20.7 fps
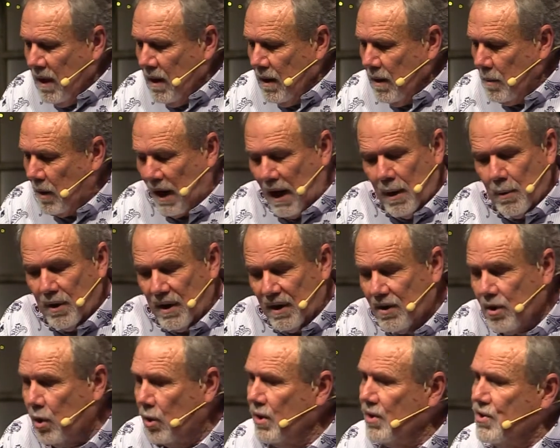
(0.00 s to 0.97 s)
But I would
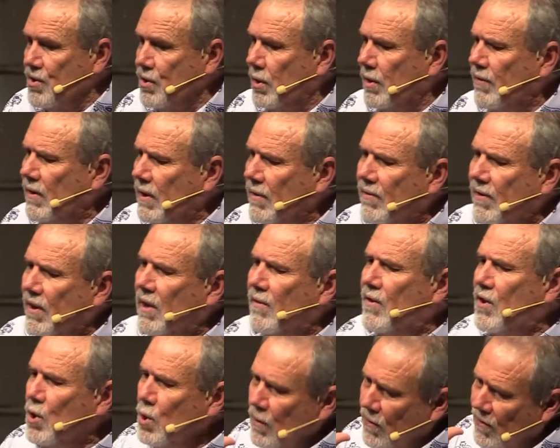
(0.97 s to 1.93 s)
encourage you, if, if, if
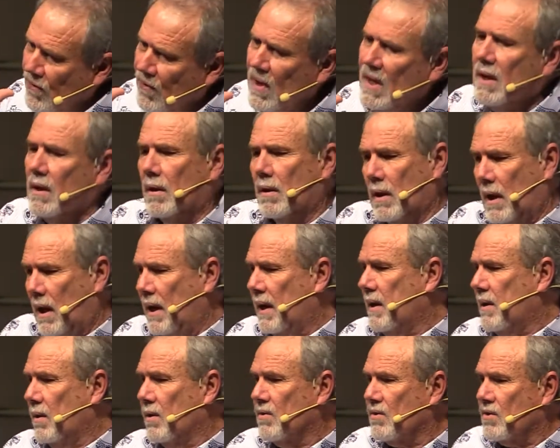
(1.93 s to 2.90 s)
you feel like
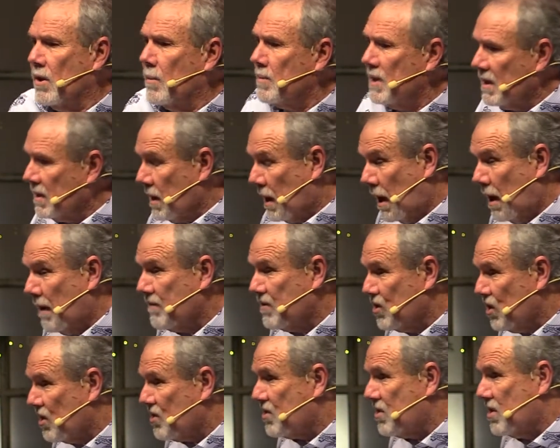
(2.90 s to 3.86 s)
something that I've
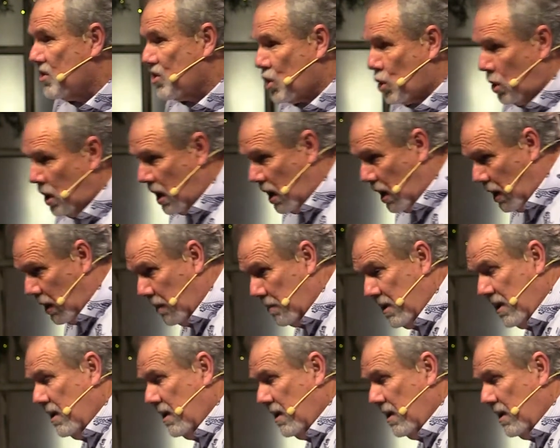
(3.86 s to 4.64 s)
just described,